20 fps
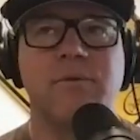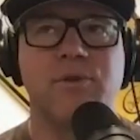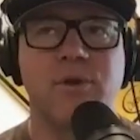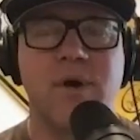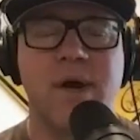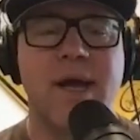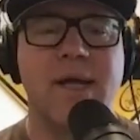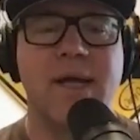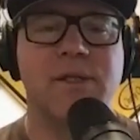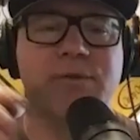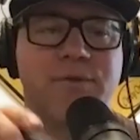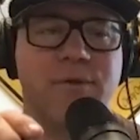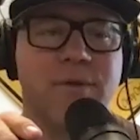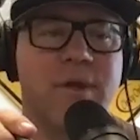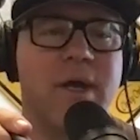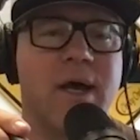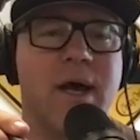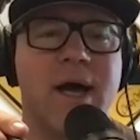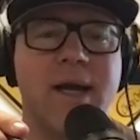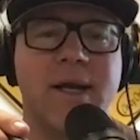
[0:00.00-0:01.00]
Trans for
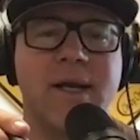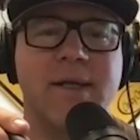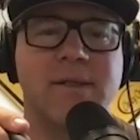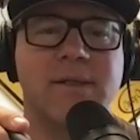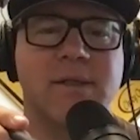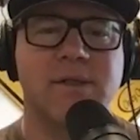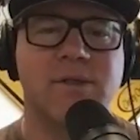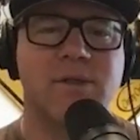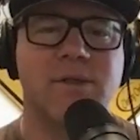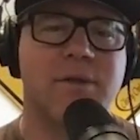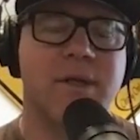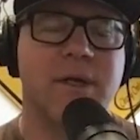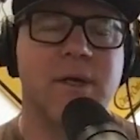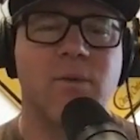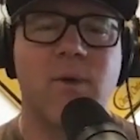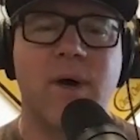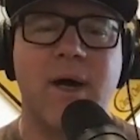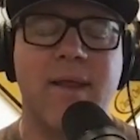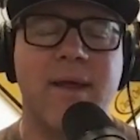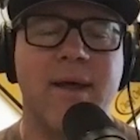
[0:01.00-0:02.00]
the audience, because they're thinking,
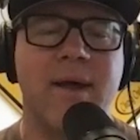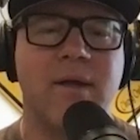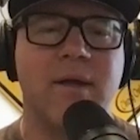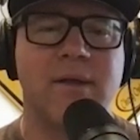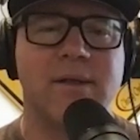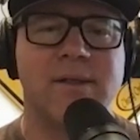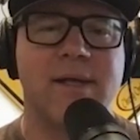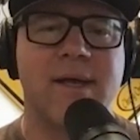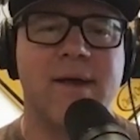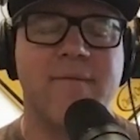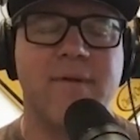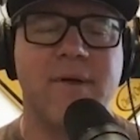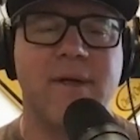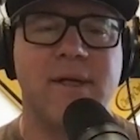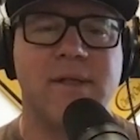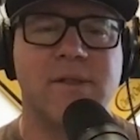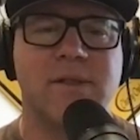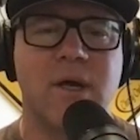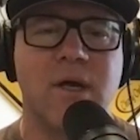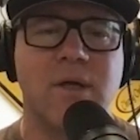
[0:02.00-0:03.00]
why the hell does he have a
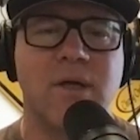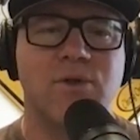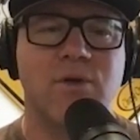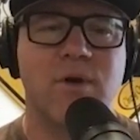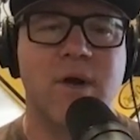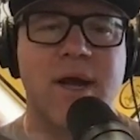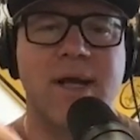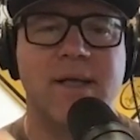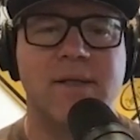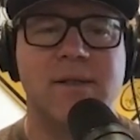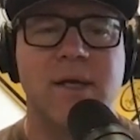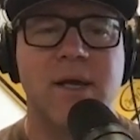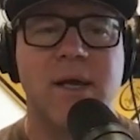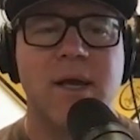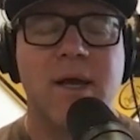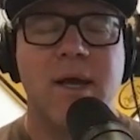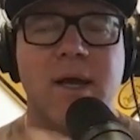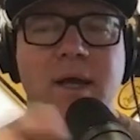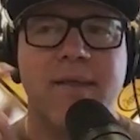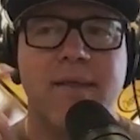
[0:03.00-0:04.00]
Nissan Trans?
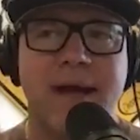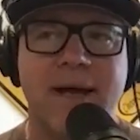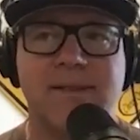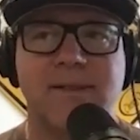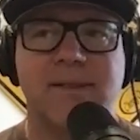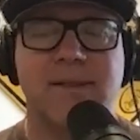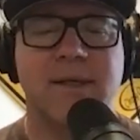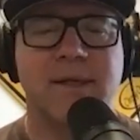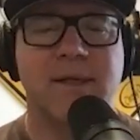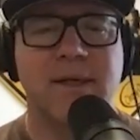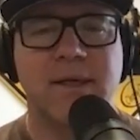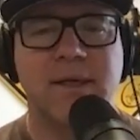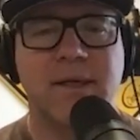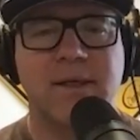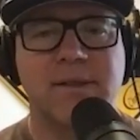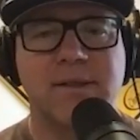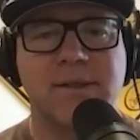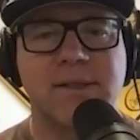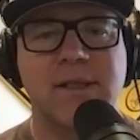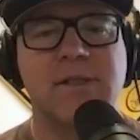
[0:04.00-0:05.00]
That's the
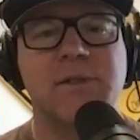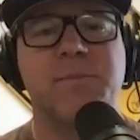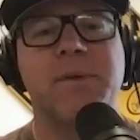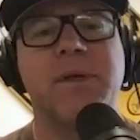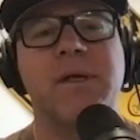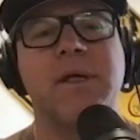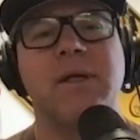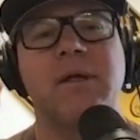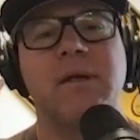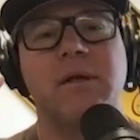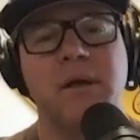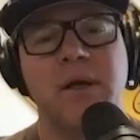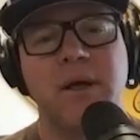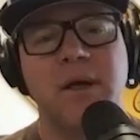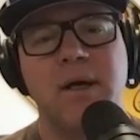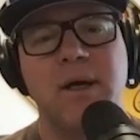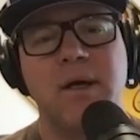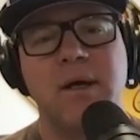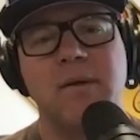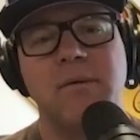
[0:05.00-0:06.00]
6-speed
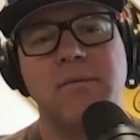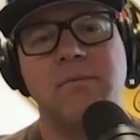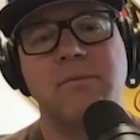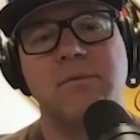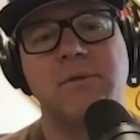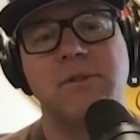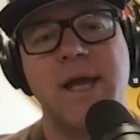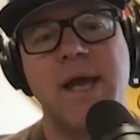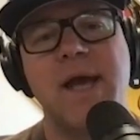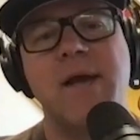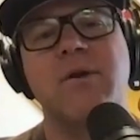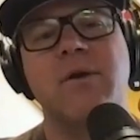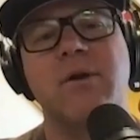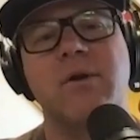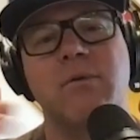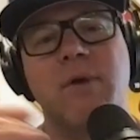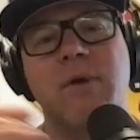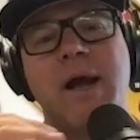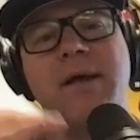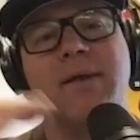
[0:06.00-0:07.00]

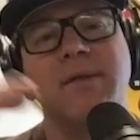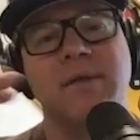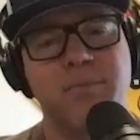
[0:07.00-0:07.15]
standard, right?